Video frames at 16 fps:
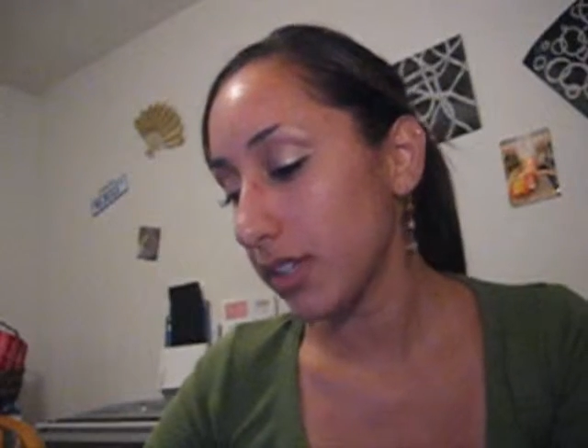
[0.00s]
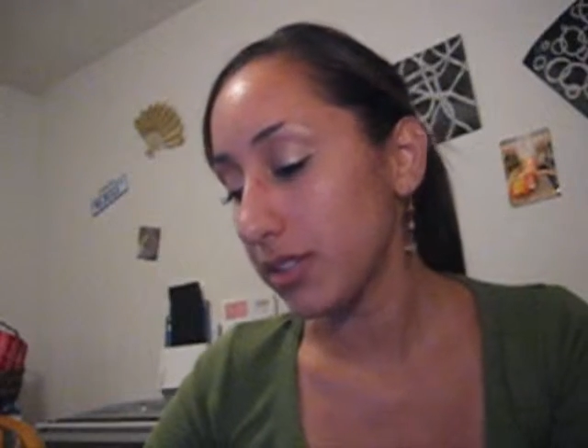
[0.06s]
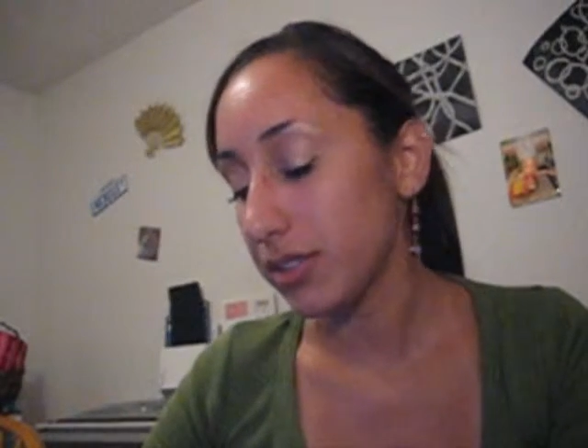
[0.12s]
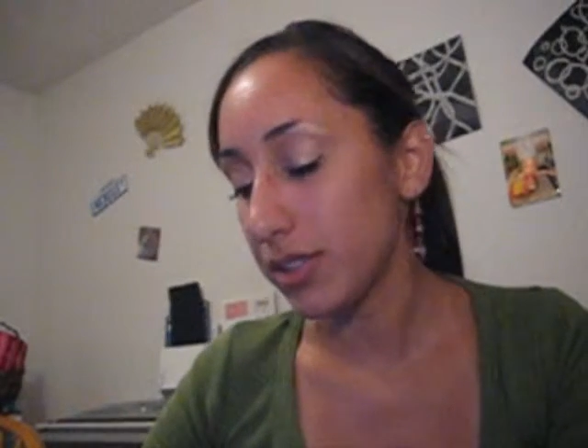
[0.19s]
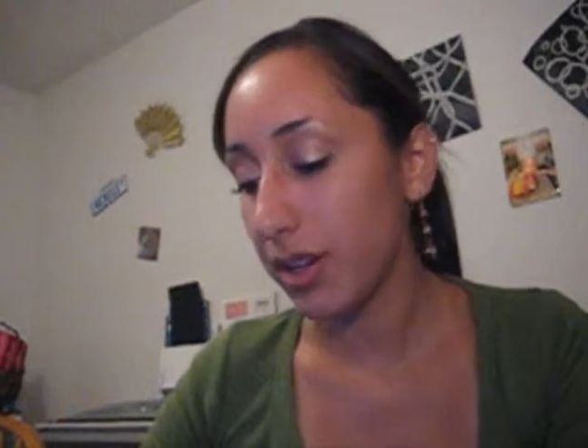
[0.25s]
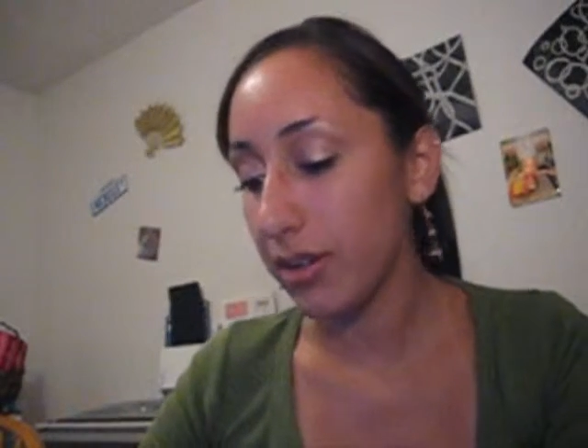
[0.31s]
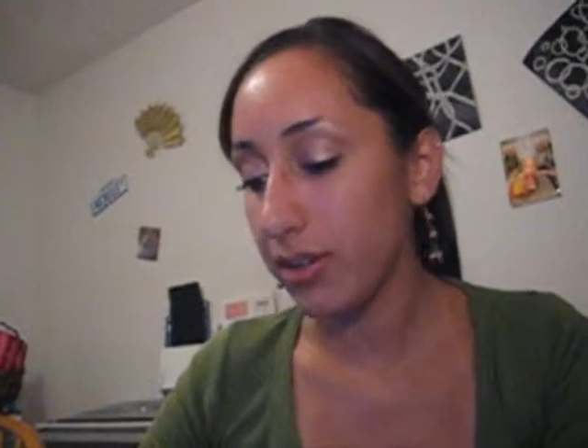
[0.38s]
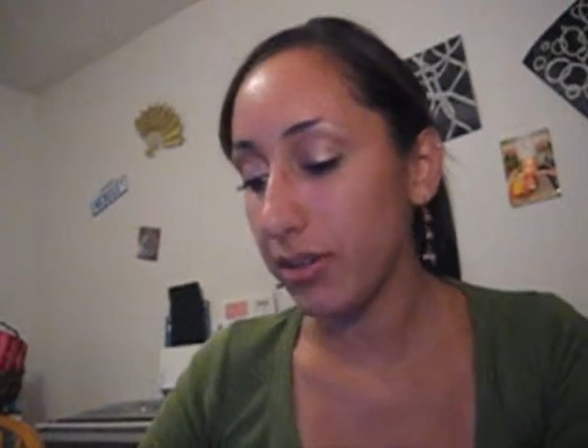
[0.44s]

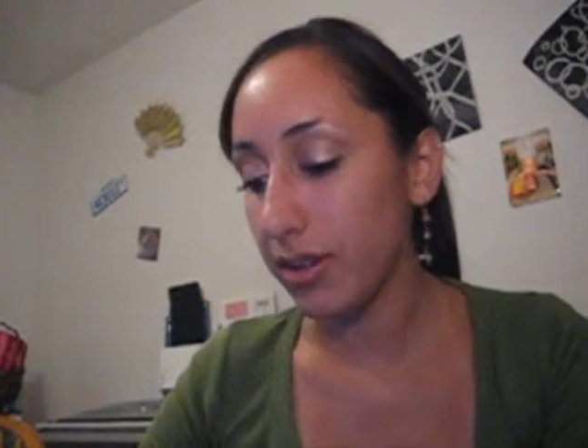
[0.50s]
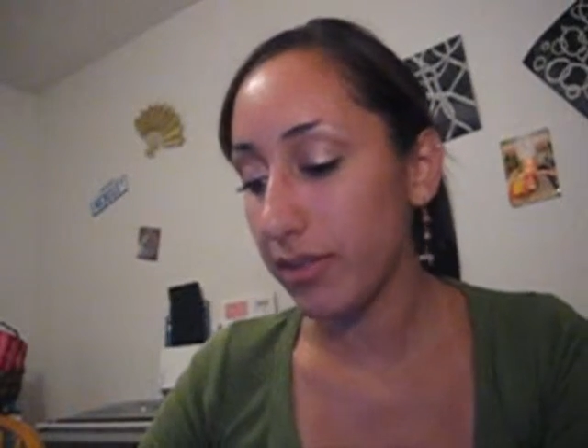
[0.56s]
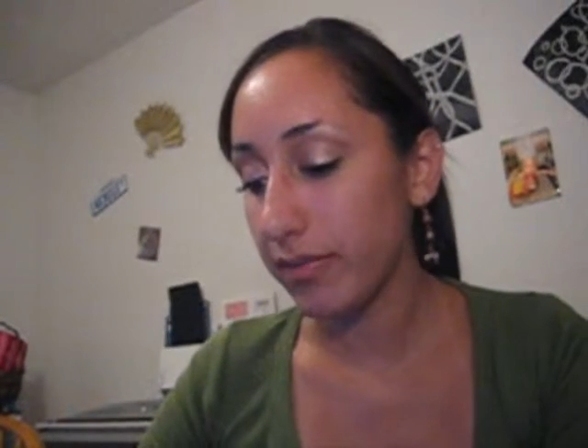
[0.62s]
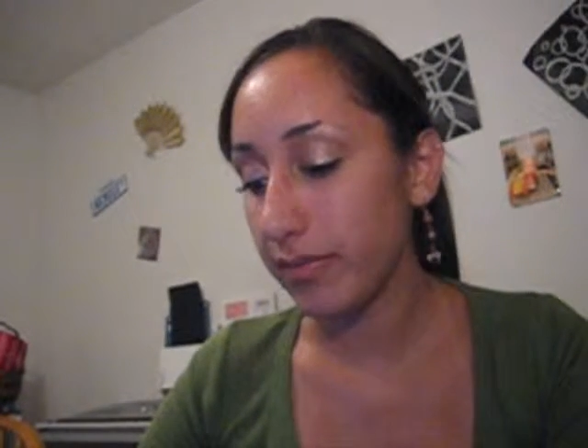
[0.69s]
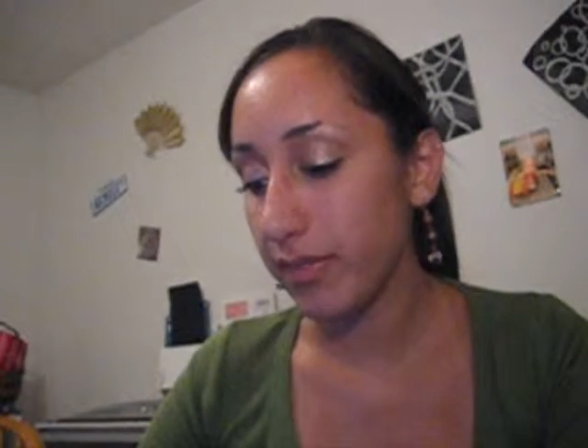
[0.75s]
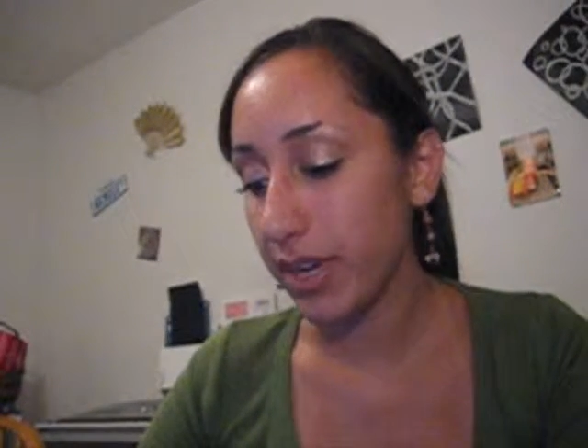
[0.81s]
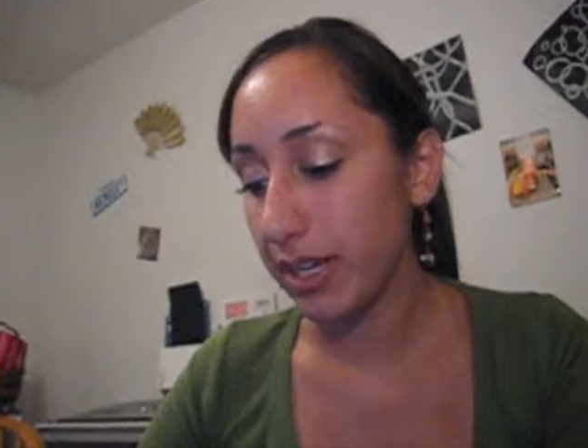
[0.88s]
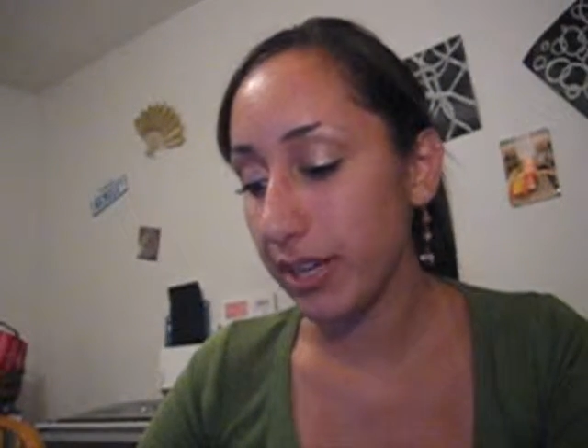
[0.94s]
So
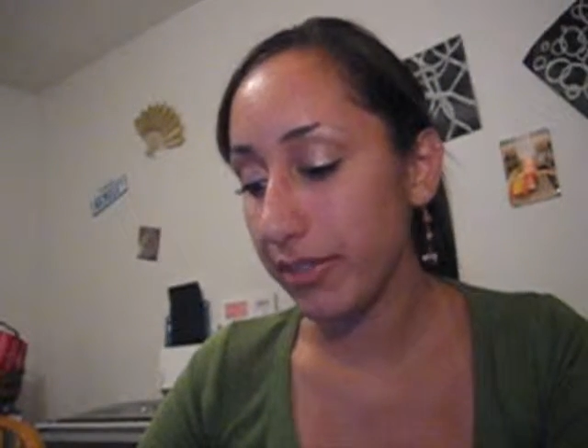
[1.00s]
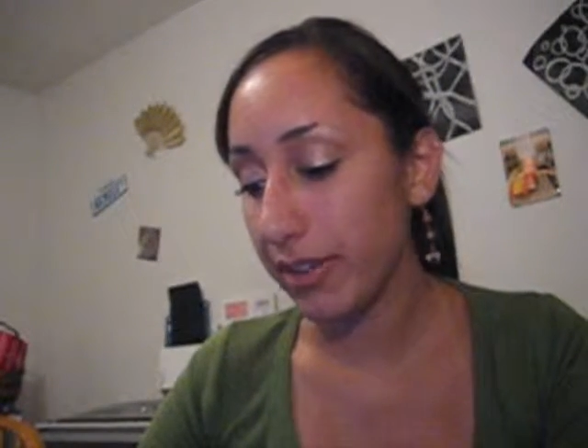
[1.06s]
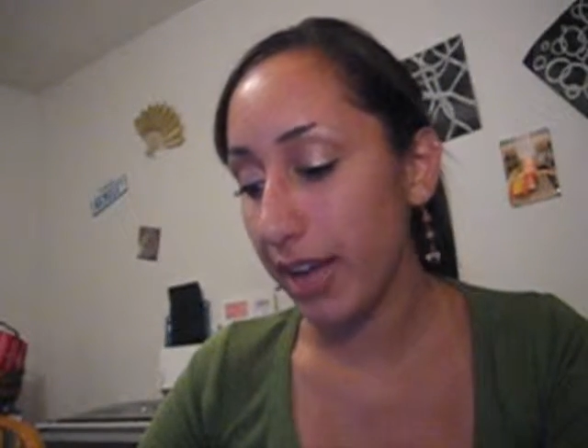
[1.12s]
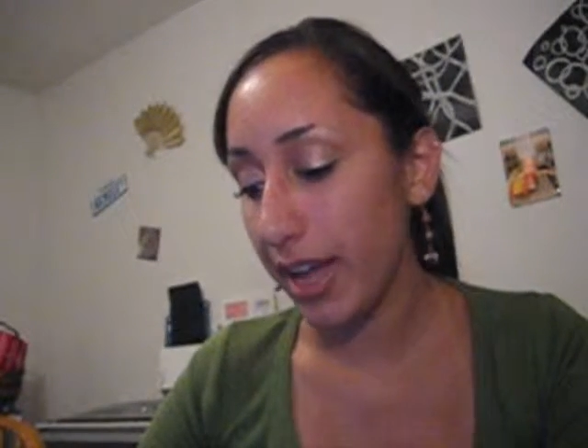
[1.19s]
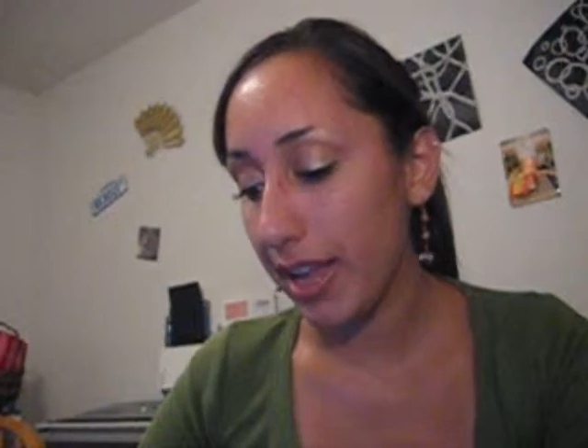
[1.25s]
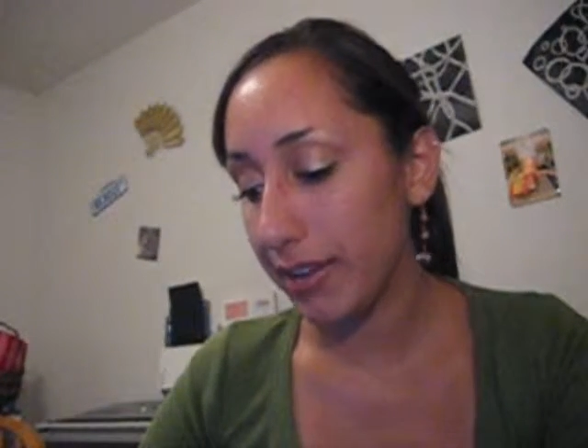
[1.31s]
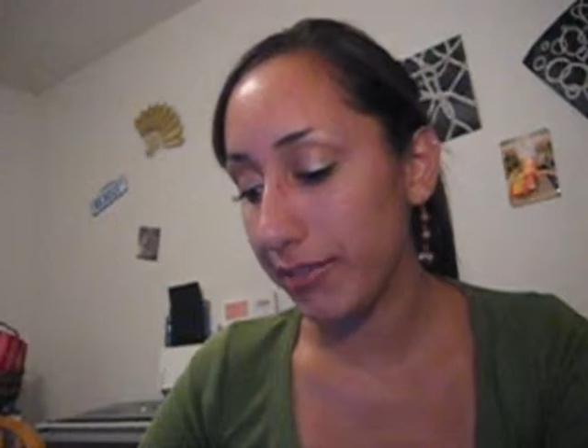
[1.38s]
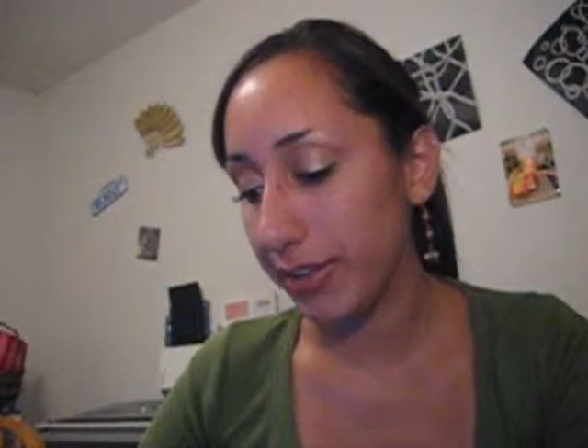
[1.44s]
I never
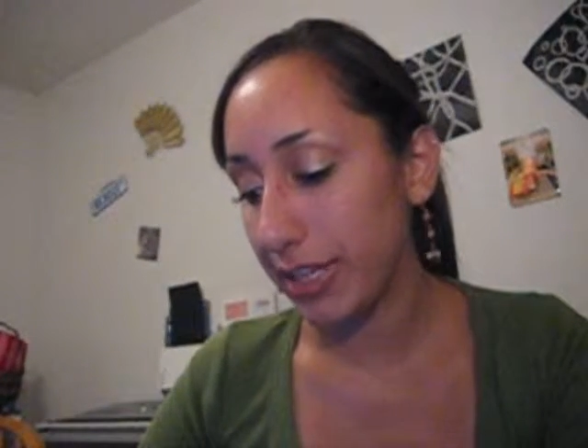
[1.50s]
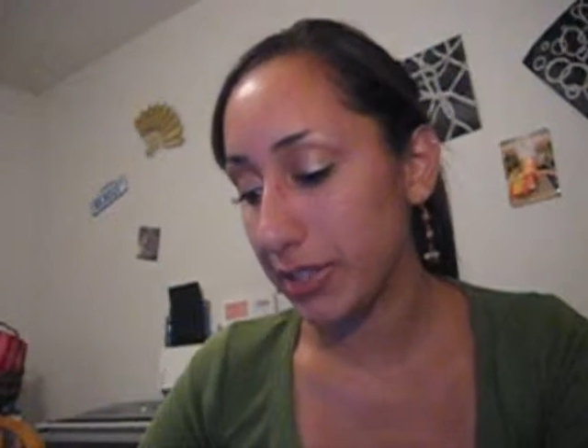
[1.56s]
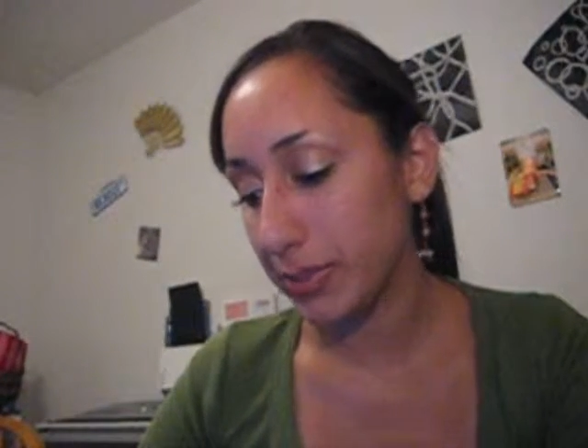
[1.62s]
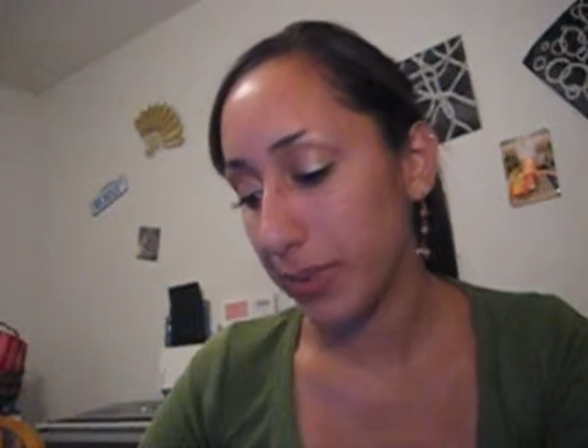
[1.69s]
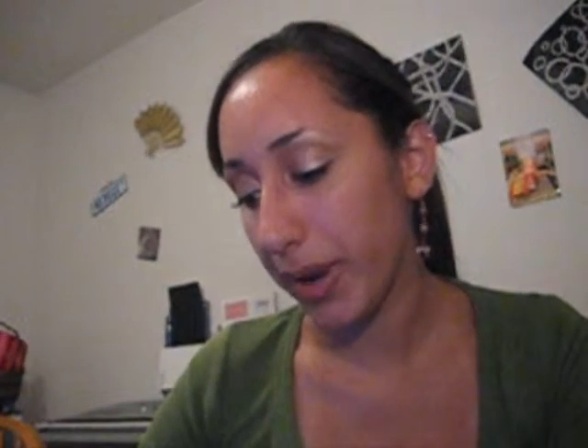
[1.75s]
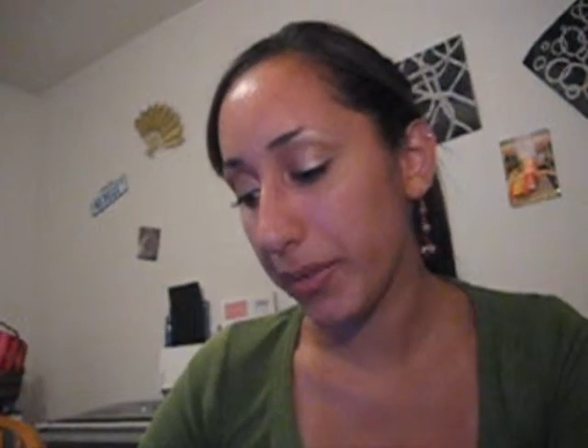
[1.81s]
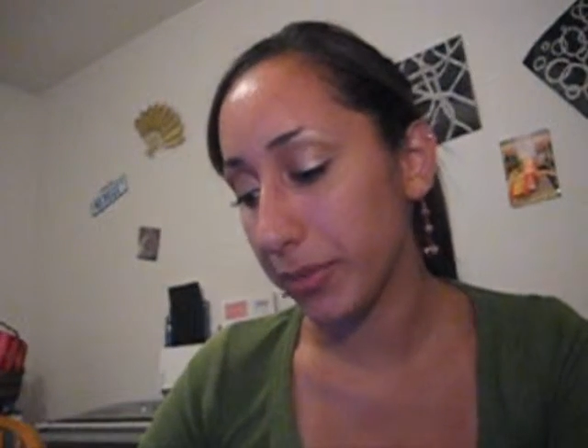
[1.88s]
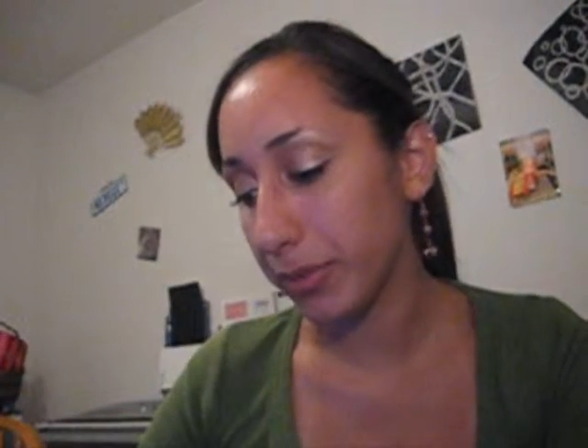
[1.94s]
had a face
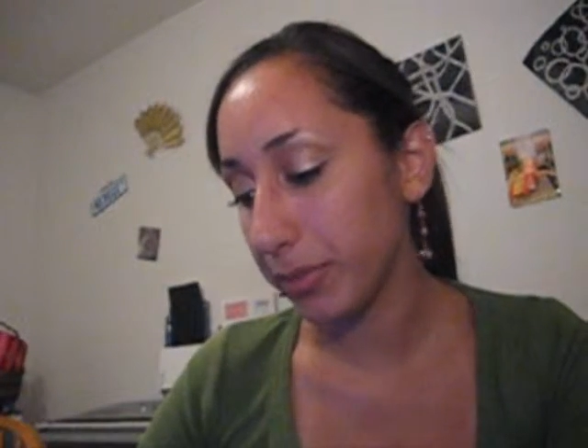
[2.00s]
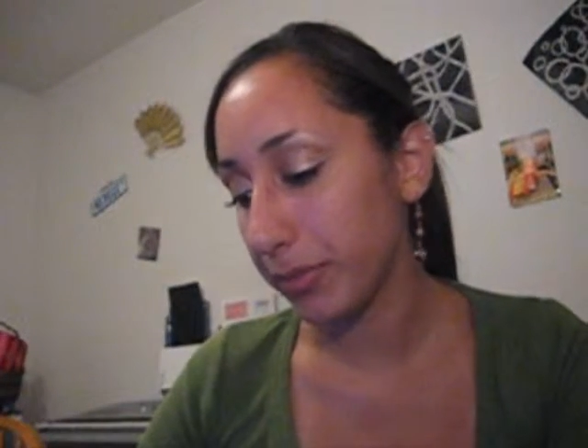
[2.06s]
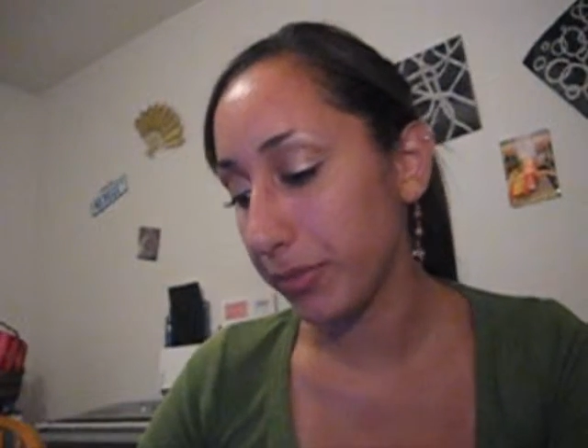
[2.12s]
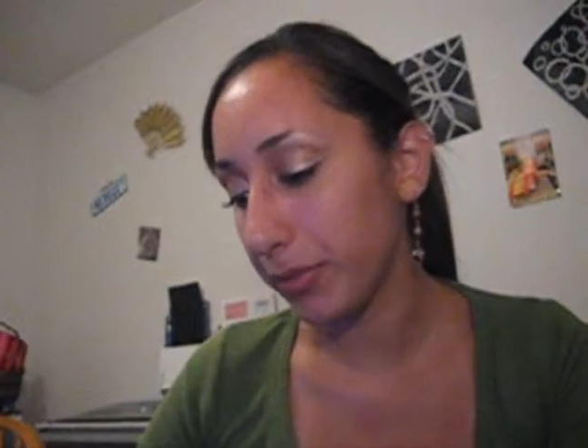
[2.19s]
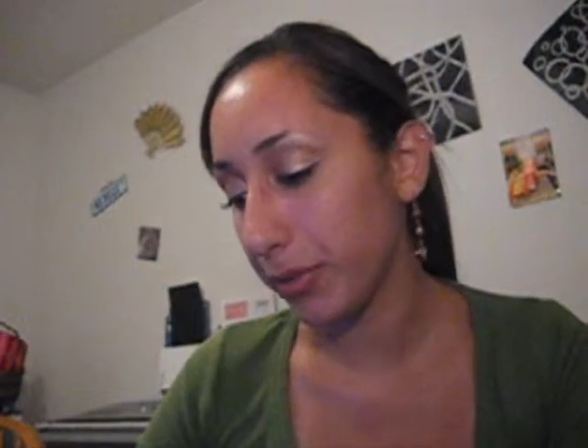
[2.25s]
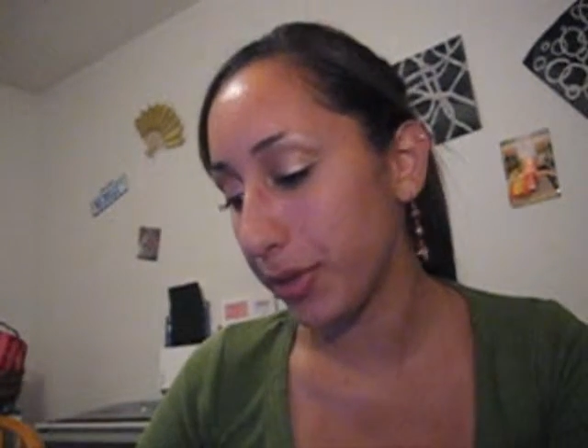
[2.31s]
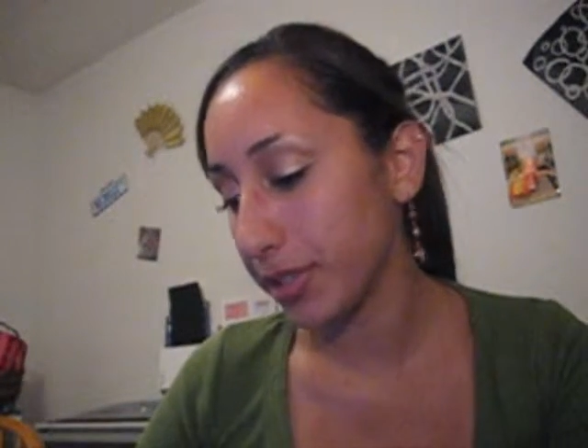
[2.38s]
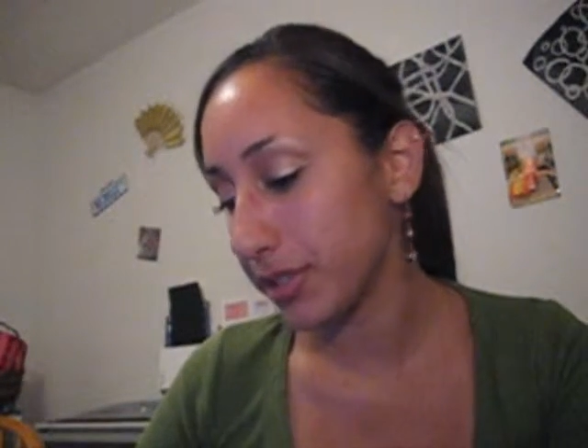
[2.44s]
primer before,